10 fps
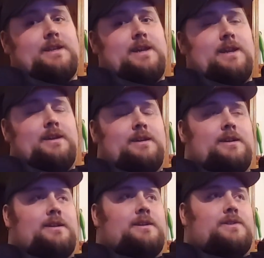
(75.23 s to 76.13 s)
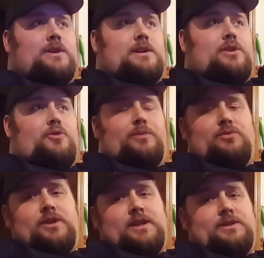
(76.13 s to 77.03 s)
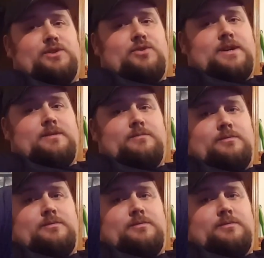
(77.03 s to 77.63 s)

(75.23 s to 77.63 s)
today. So I hope you really enjoy it.